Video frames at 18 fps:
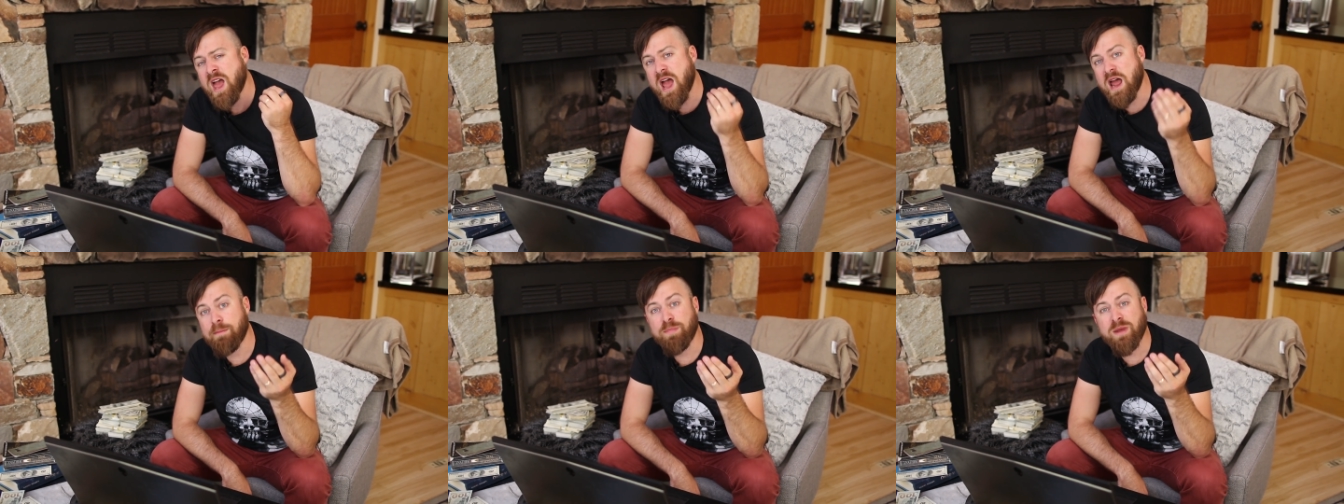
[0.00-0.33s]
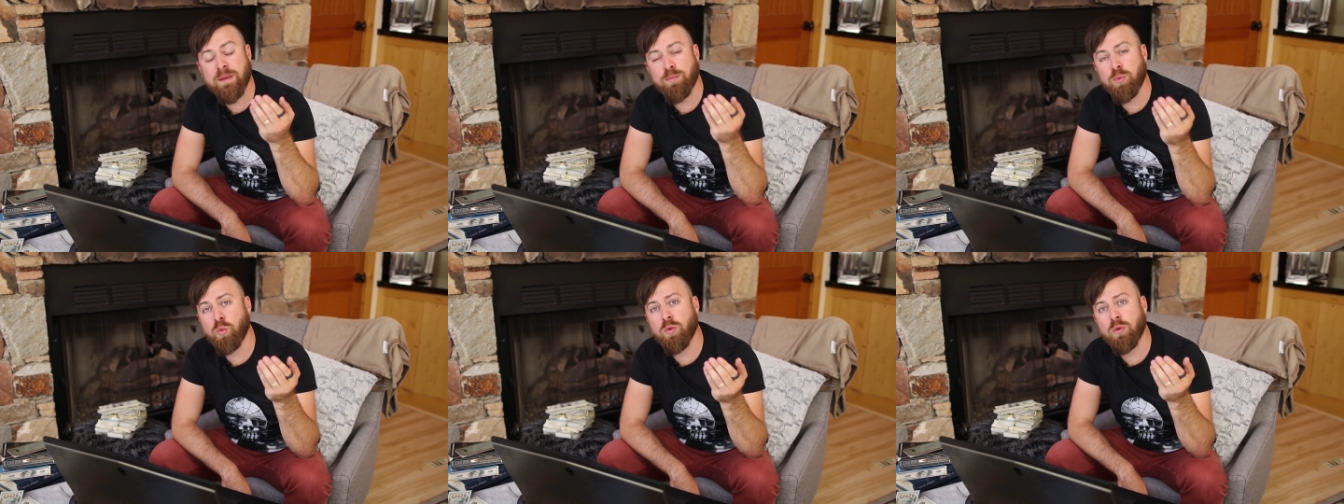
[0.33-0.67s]
and
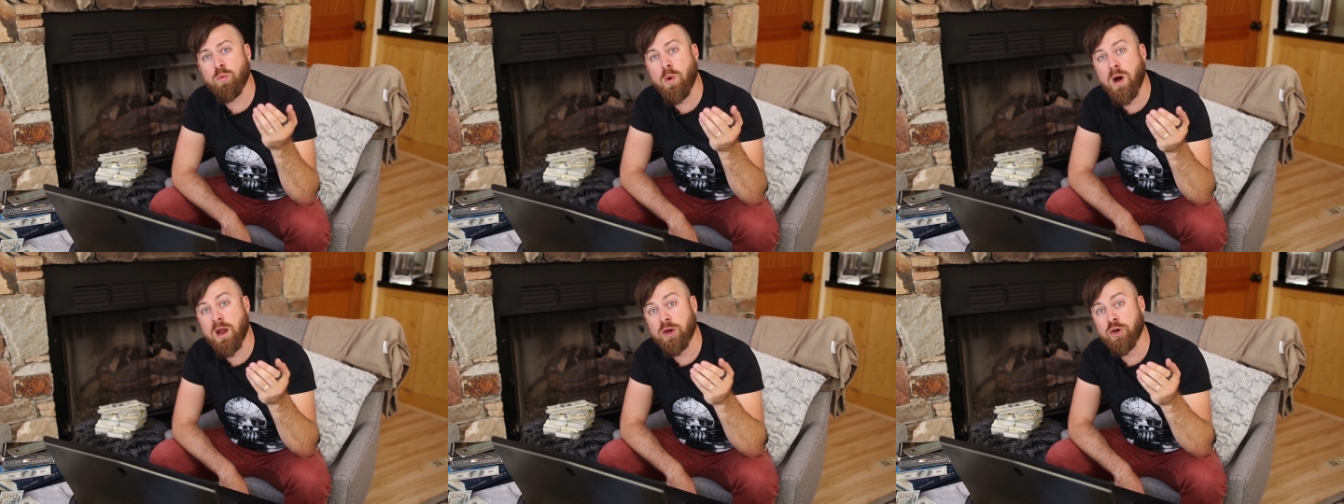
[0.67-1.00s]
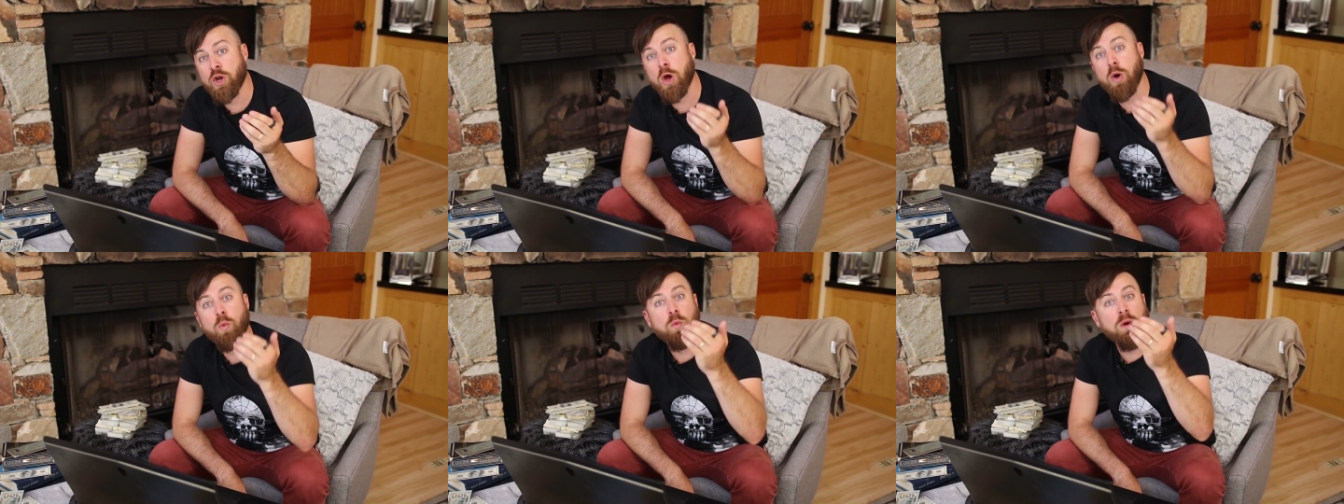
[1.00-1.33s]
people would wanna
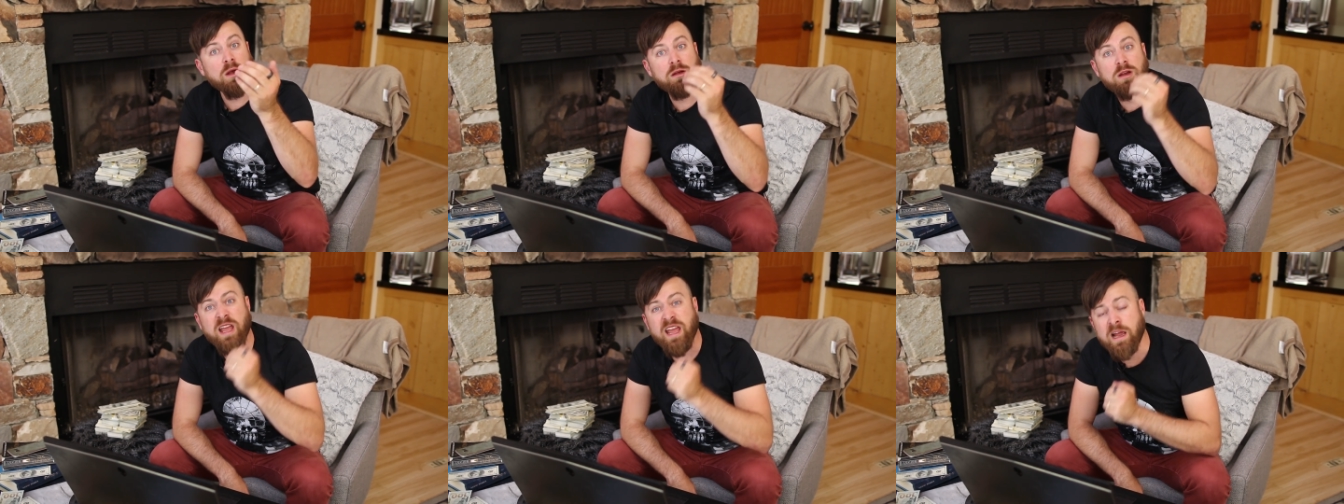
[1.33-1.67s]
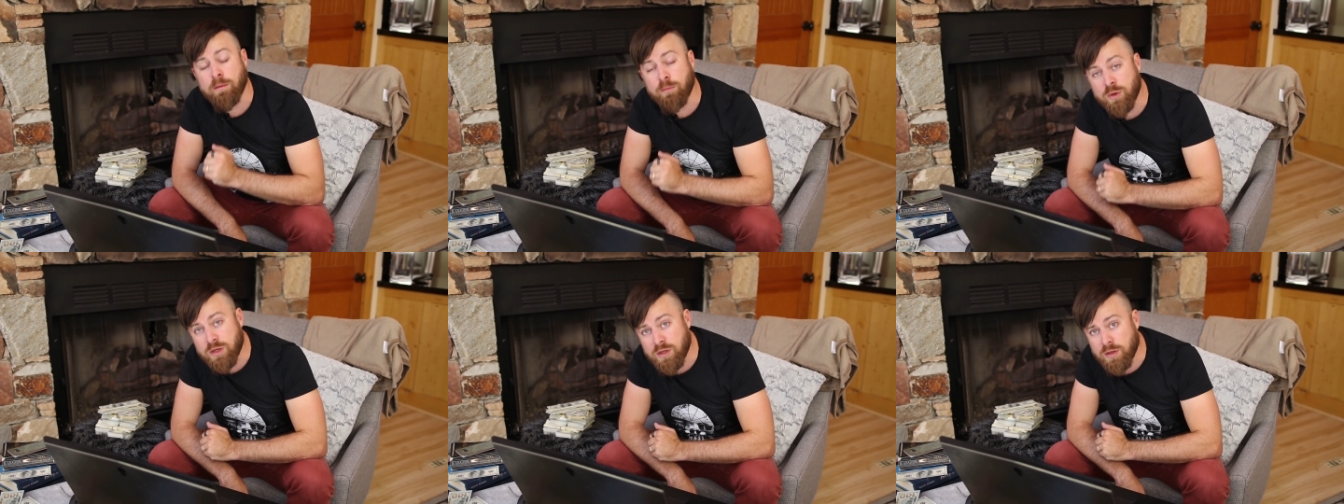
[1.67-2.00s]
know, what
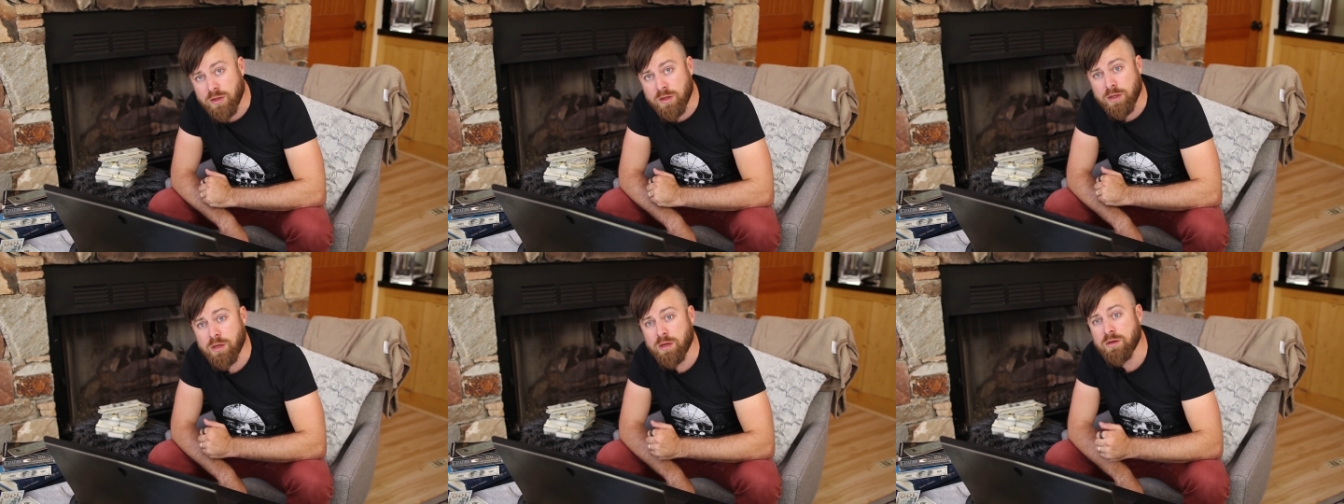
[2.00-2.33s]
camera do you